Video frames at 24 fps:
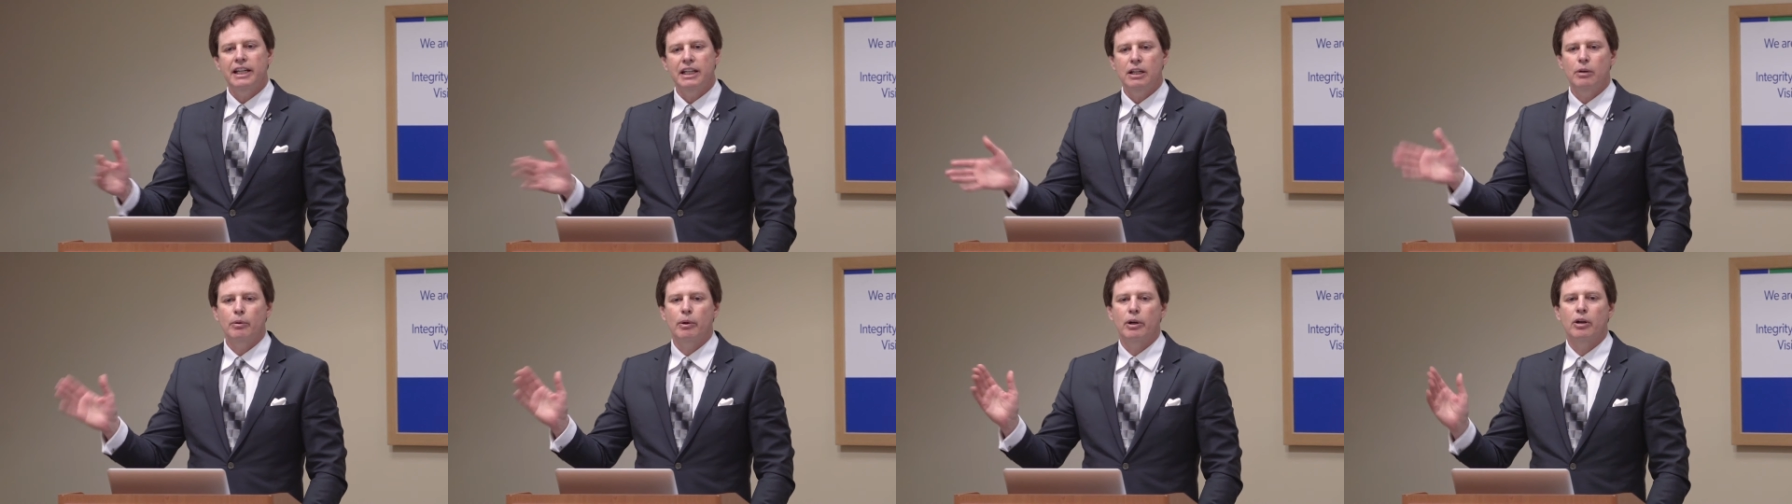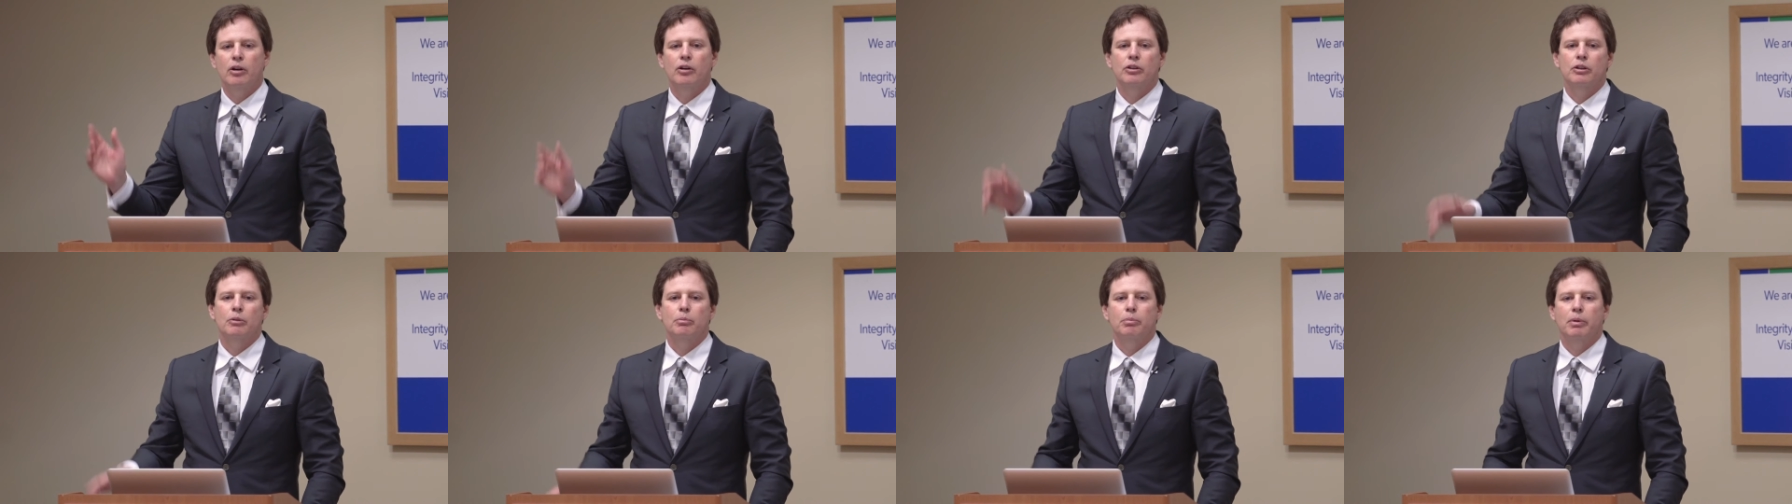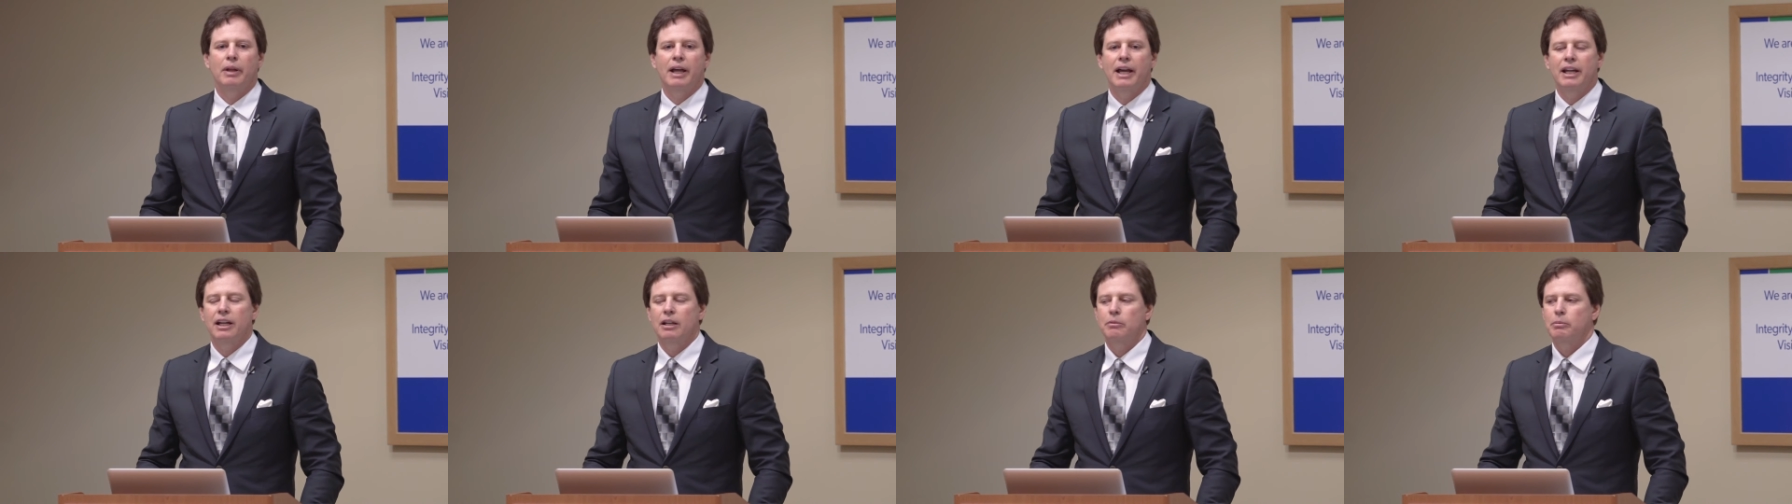anywhere on the
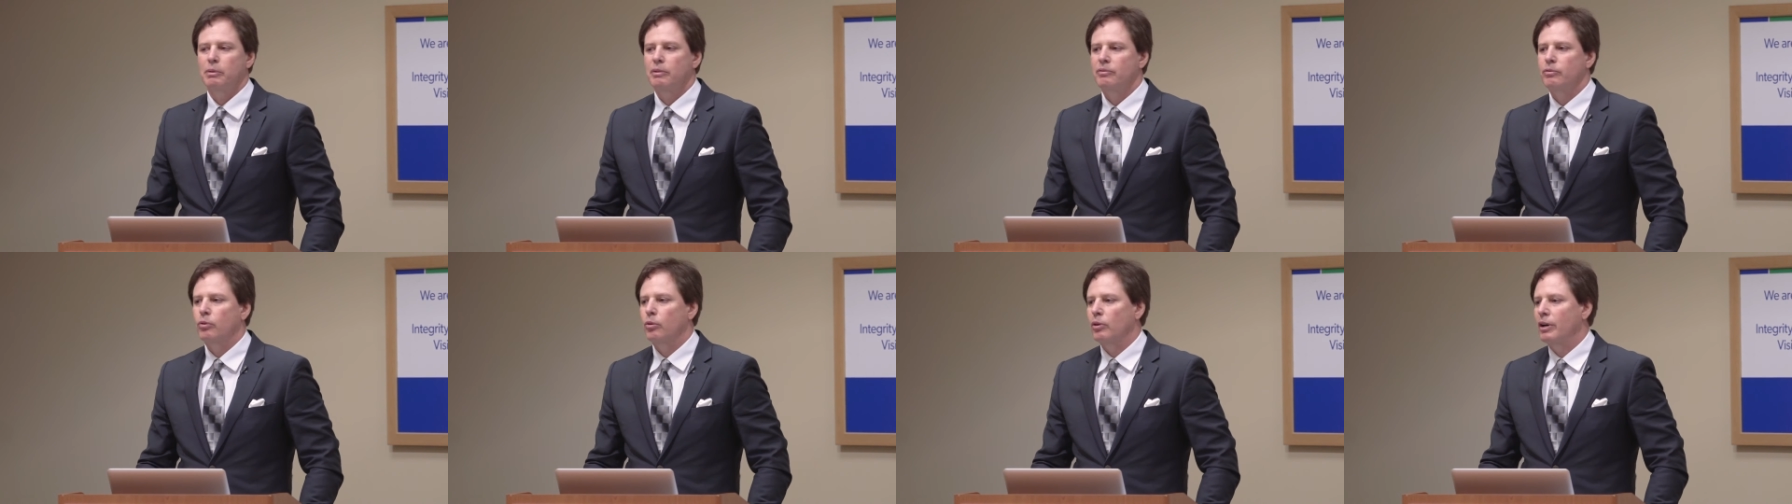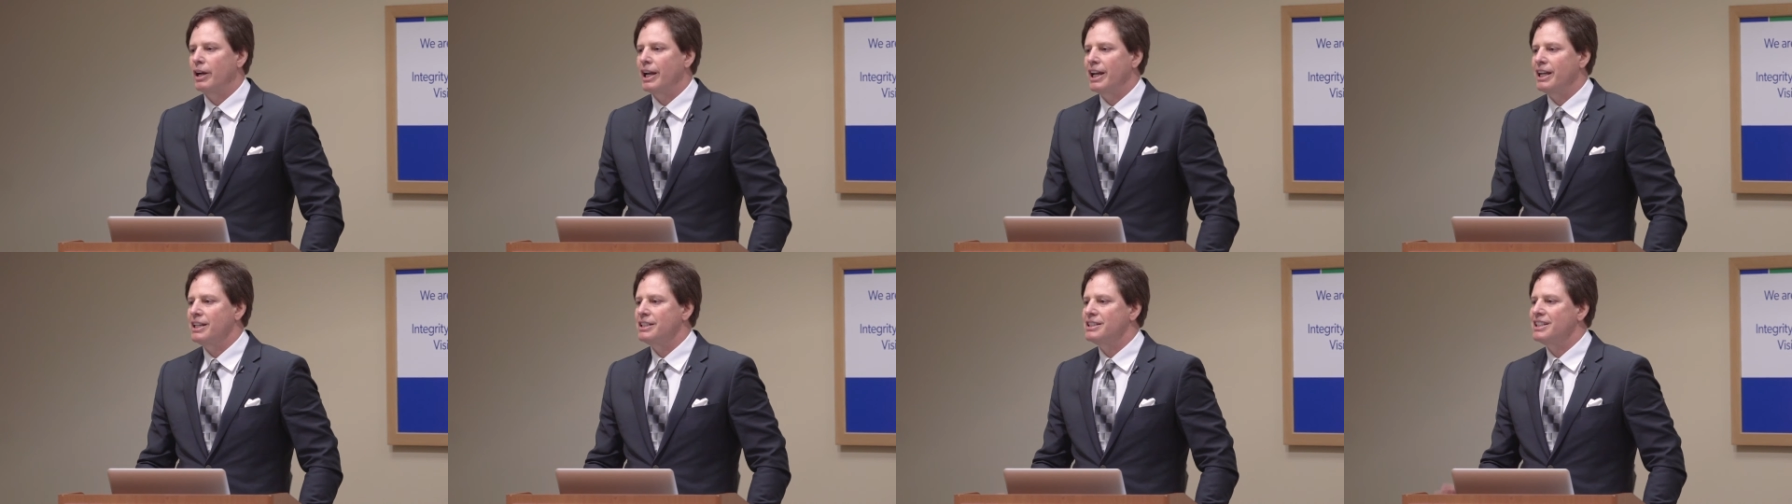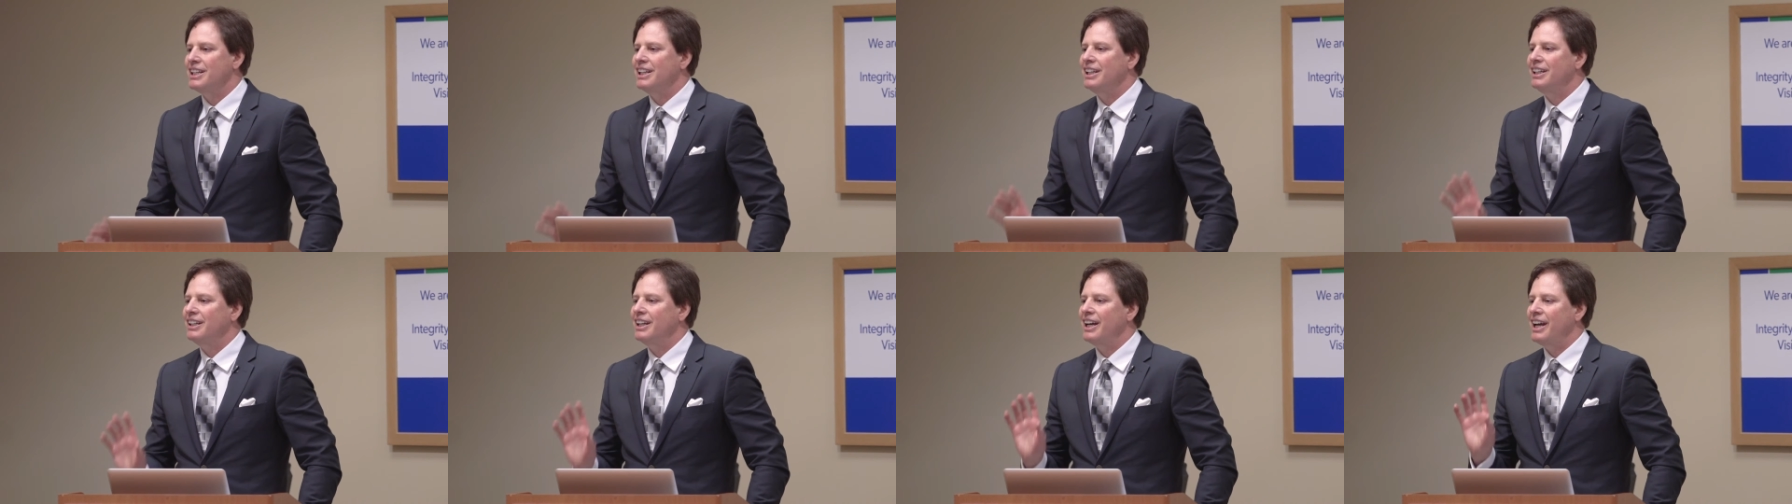planet before
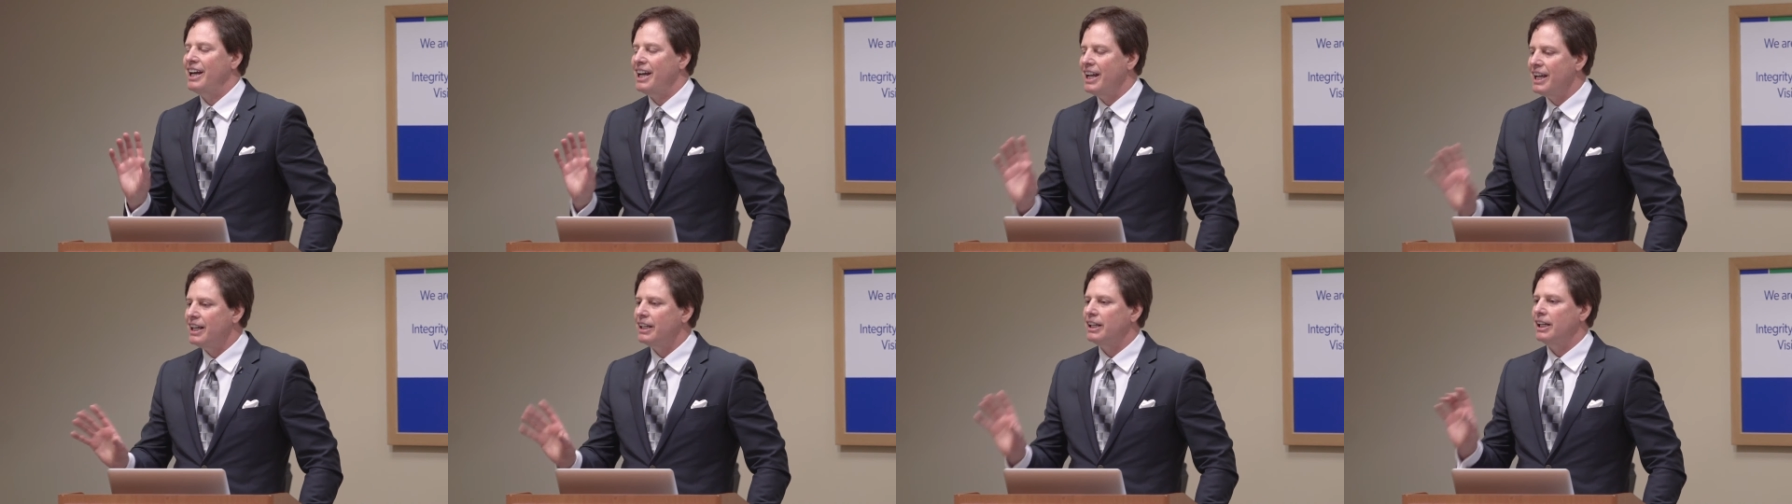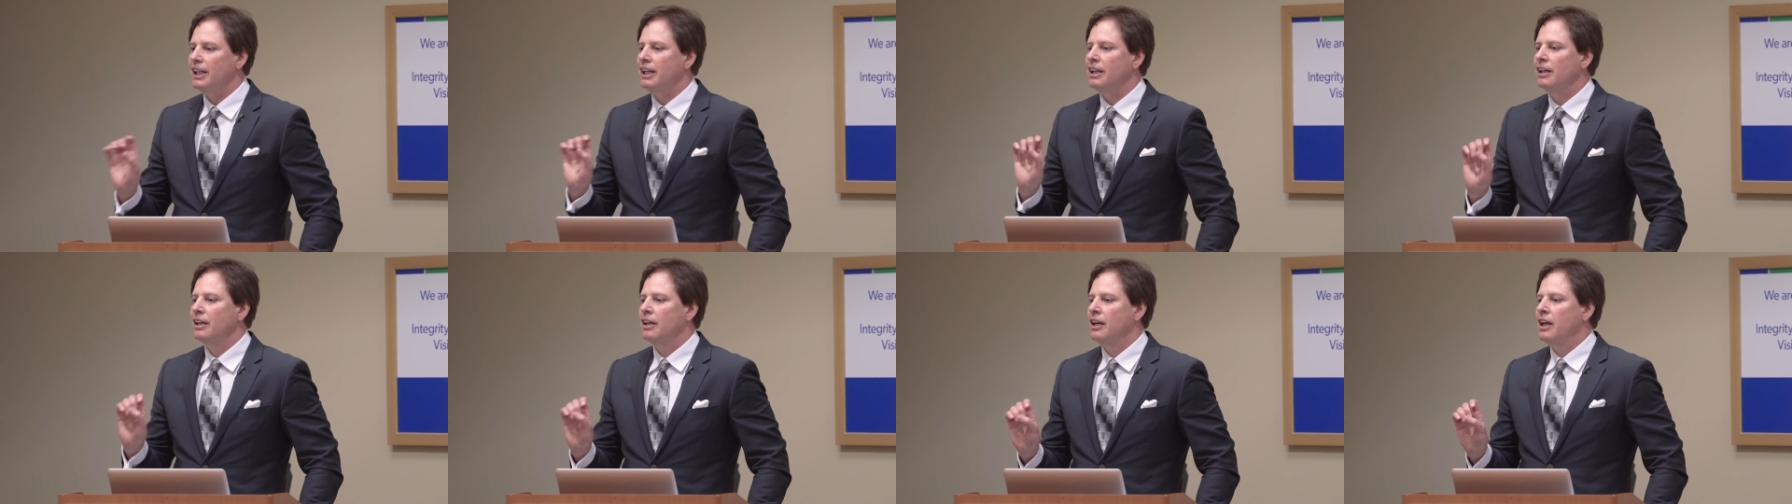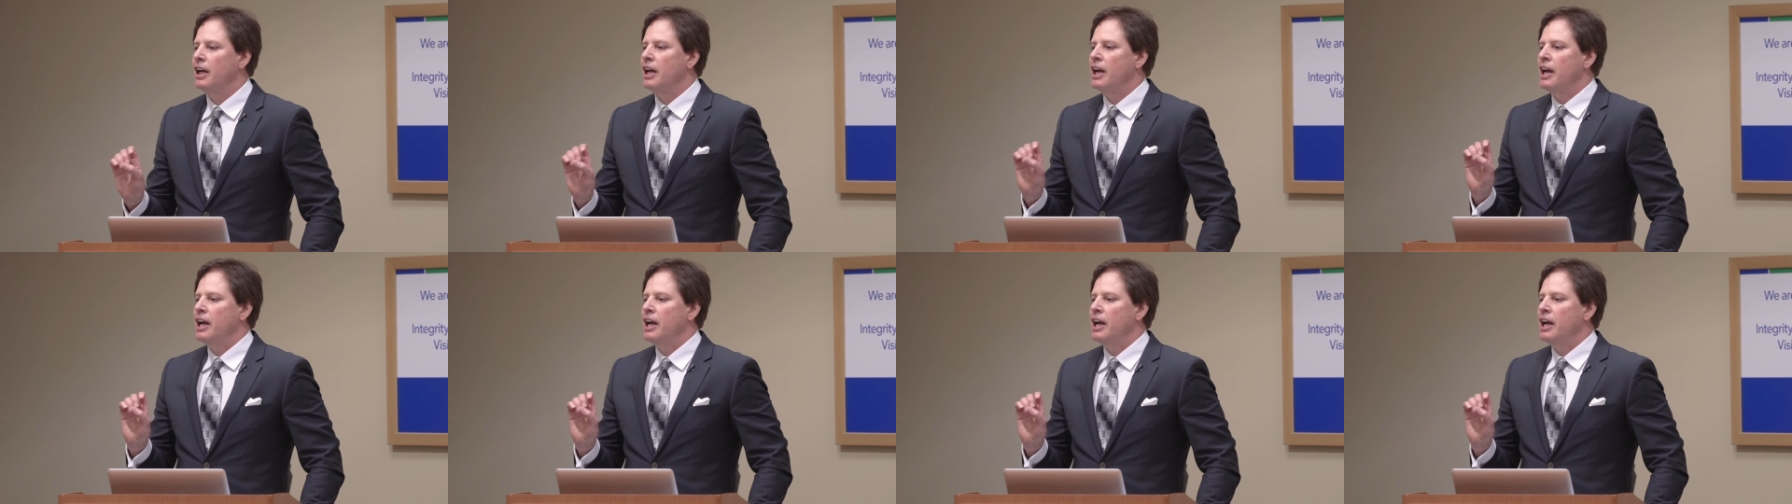1880.